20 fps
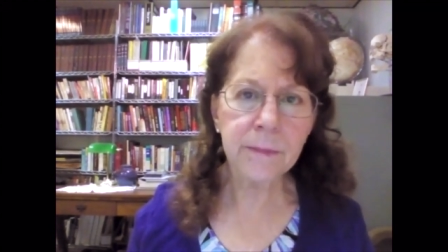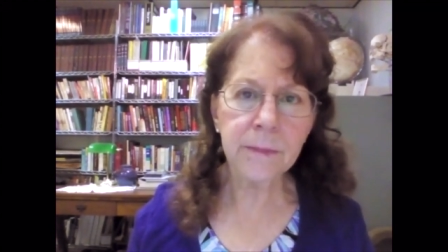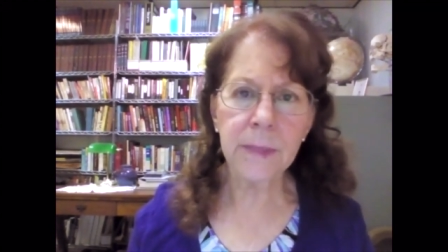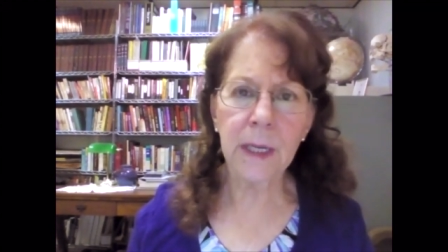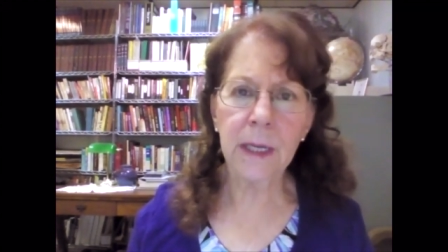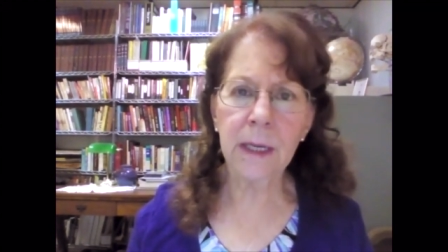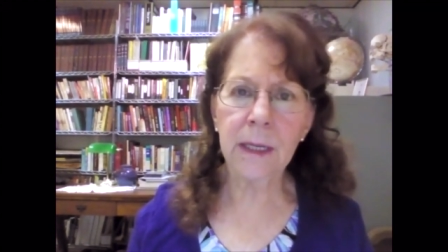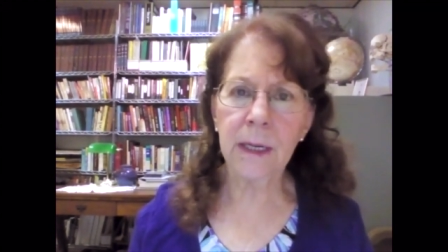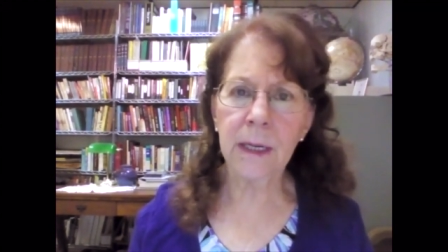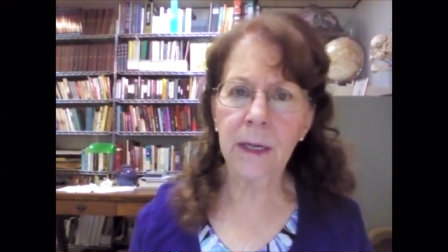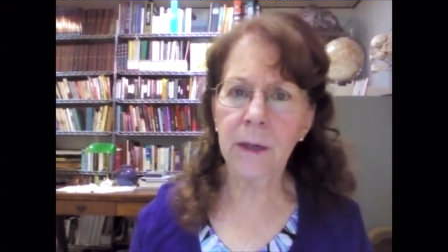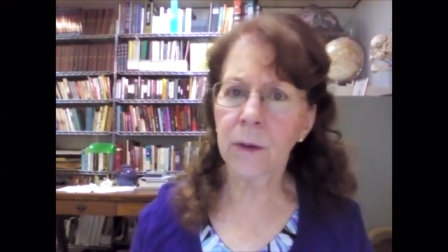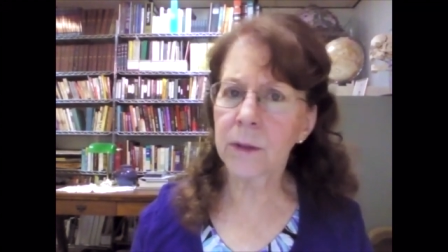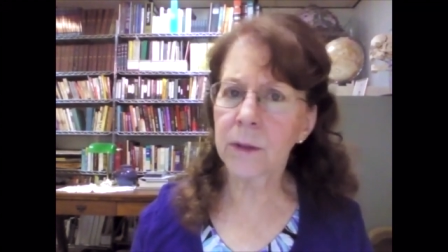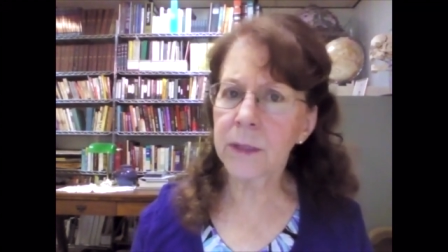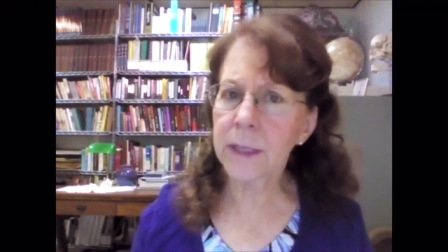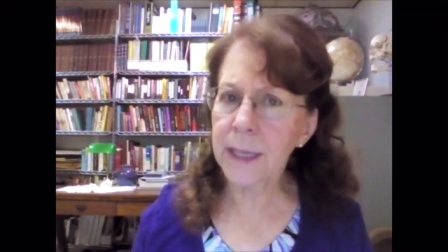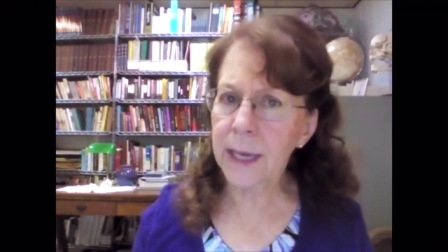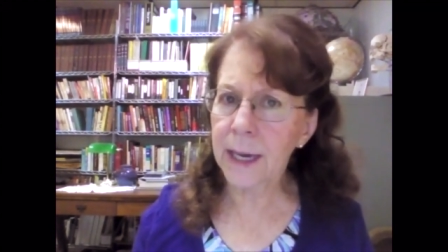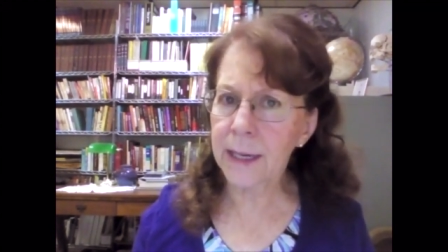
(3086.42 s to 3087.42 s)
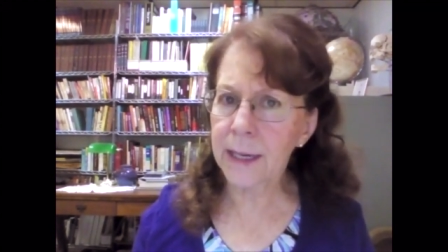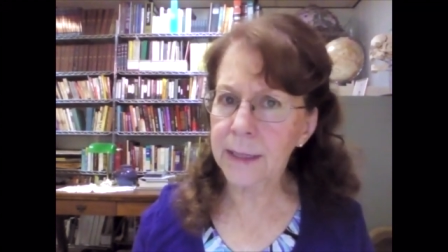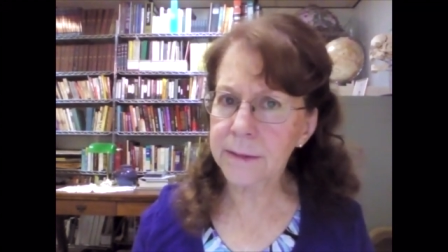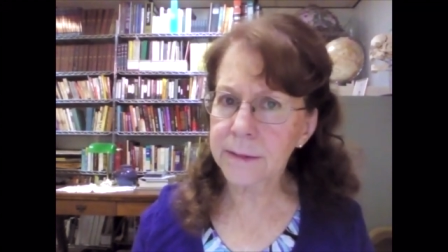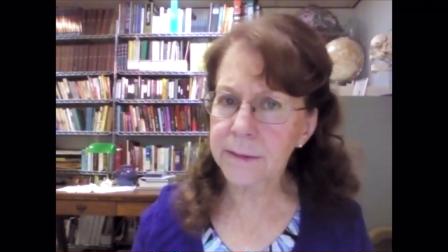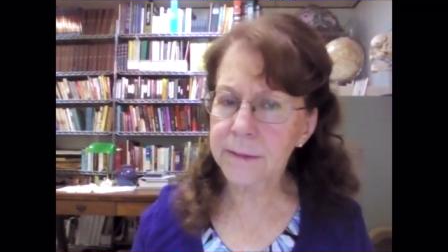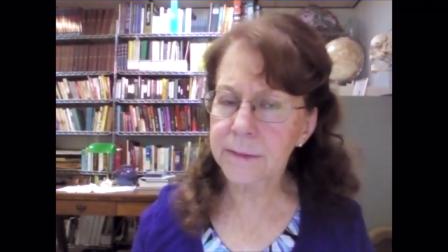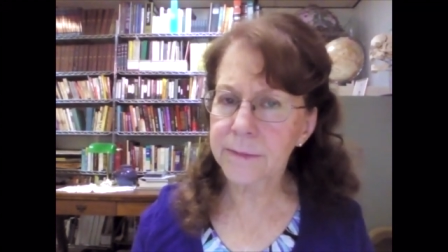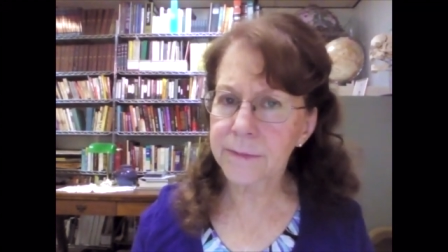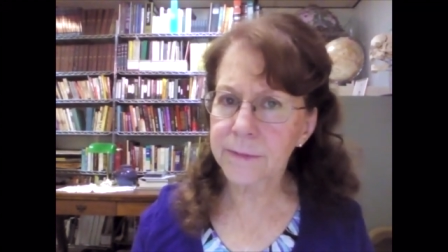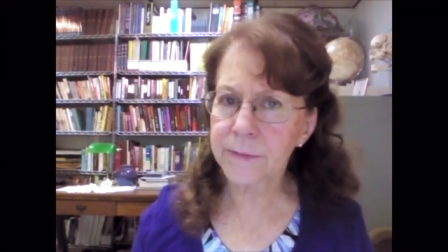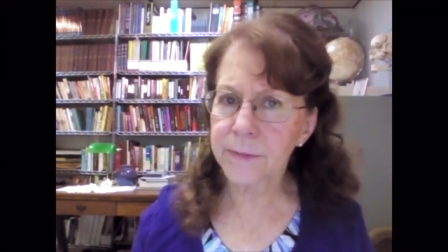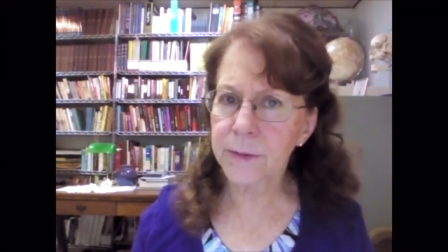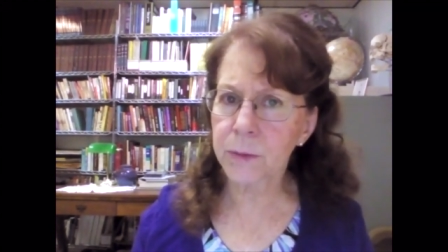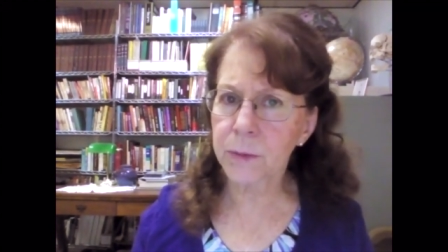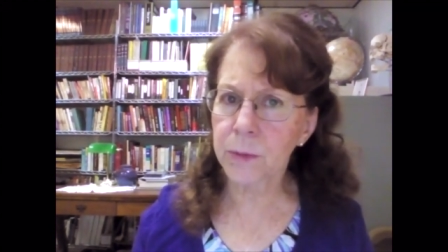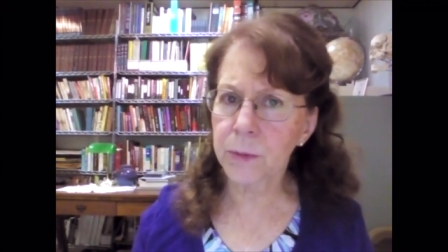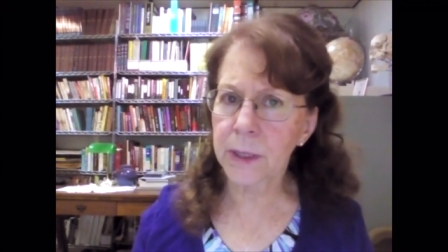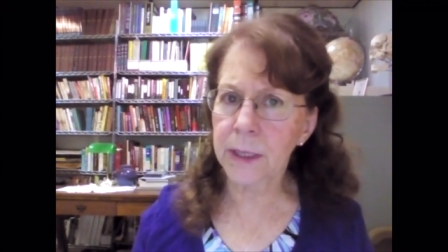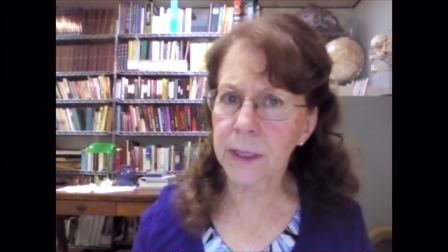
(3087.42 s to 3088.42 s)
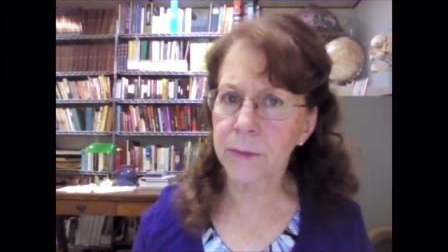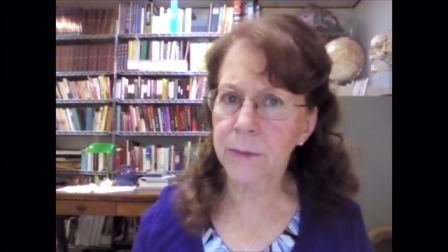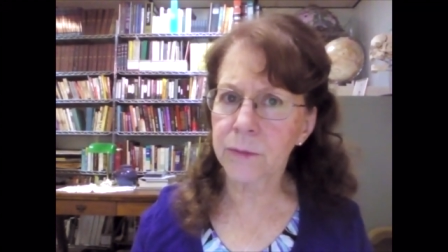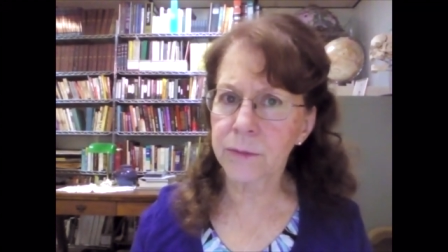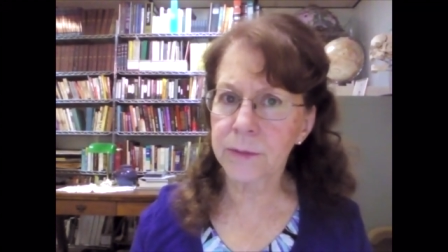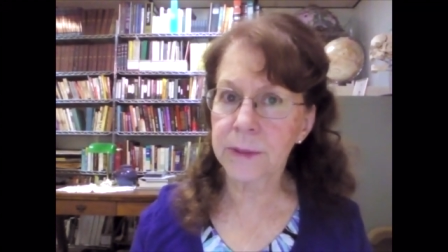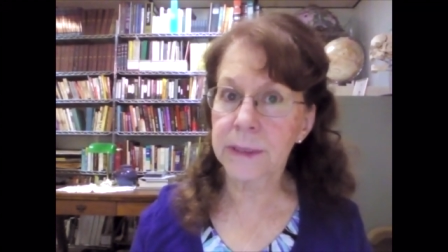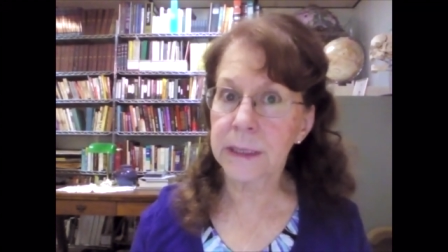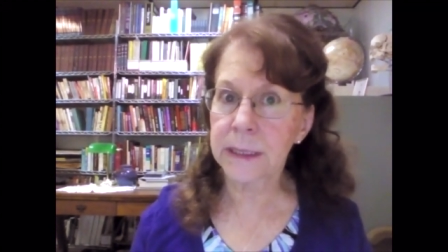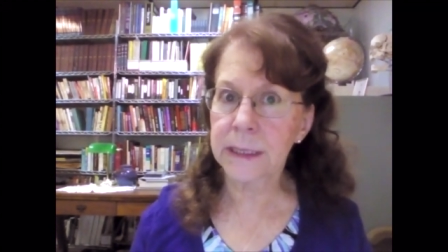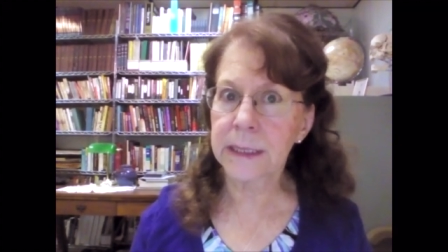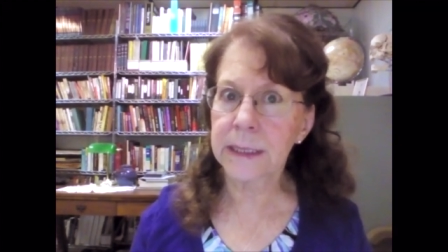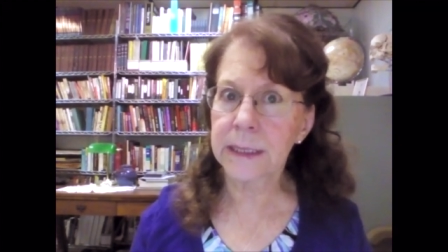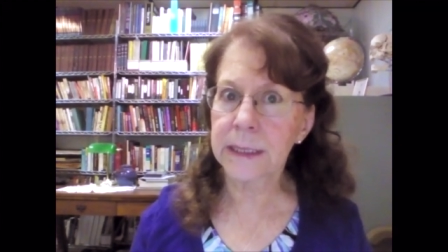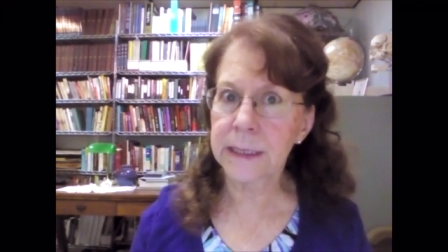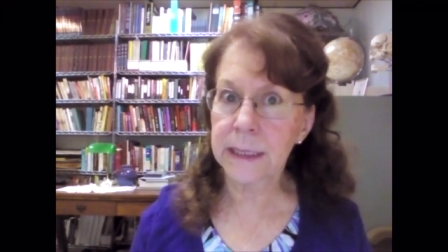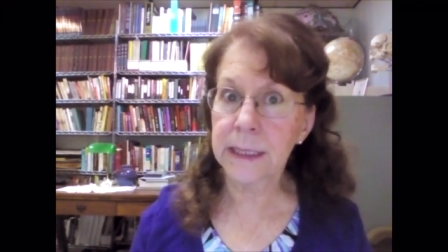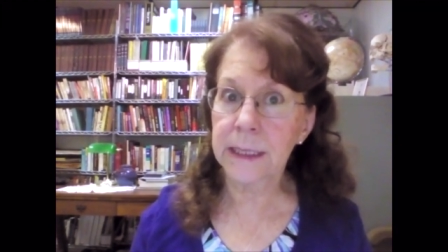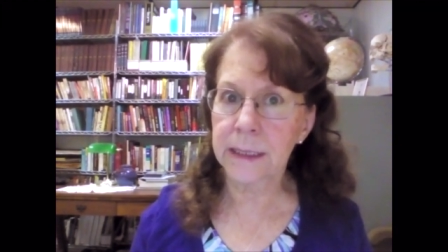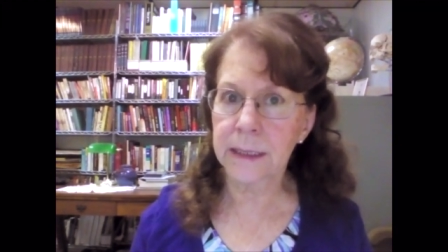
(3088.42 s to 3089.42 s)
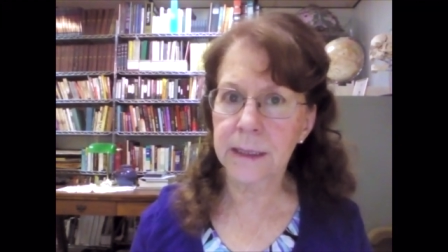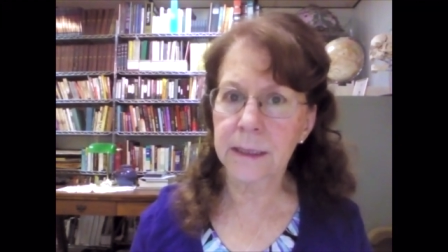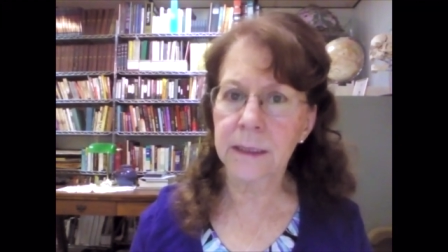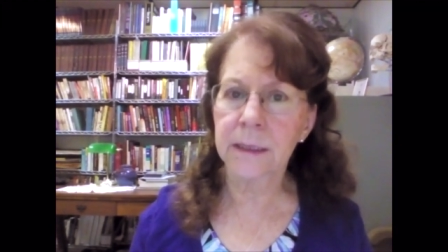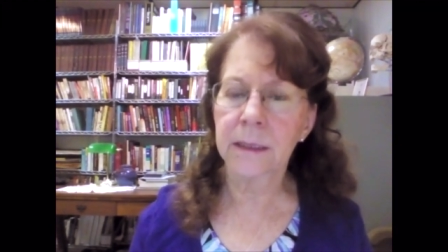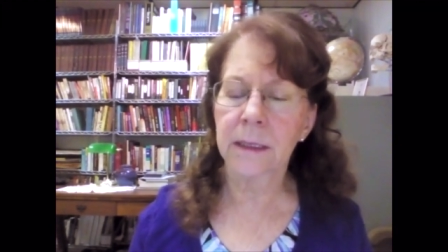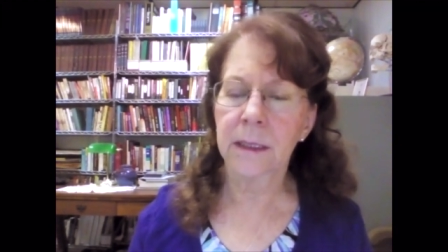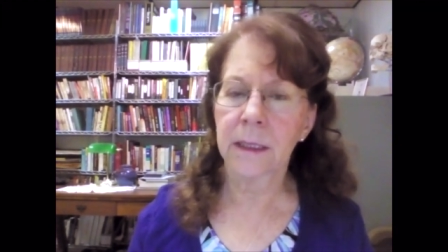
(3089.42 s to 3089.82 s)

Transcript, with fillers: and I only ask for what I really need.